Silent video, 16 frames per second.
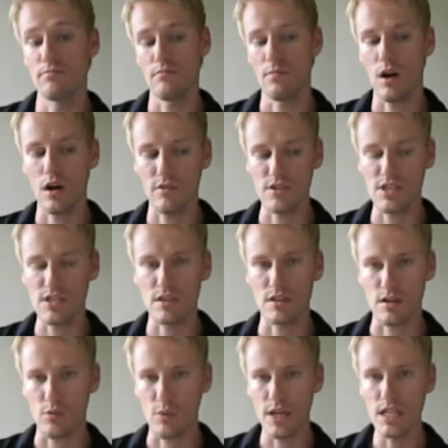harvested
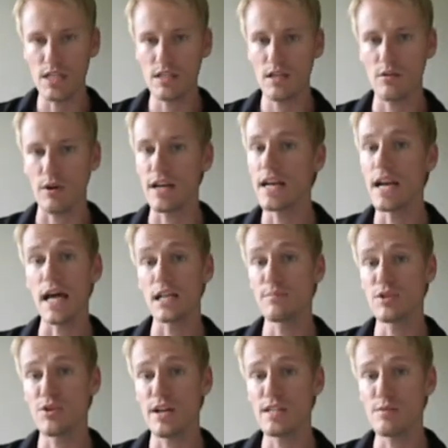their wheat, right, it had to
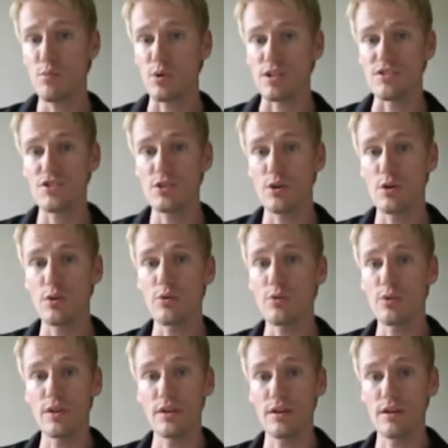be transported. So
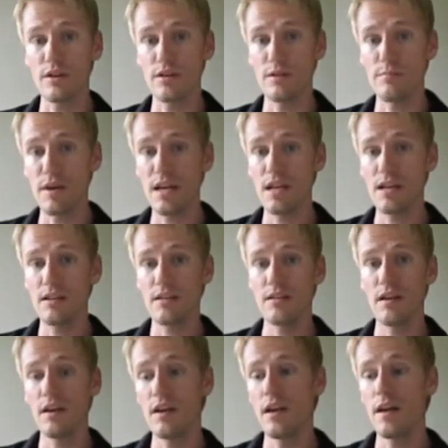the main,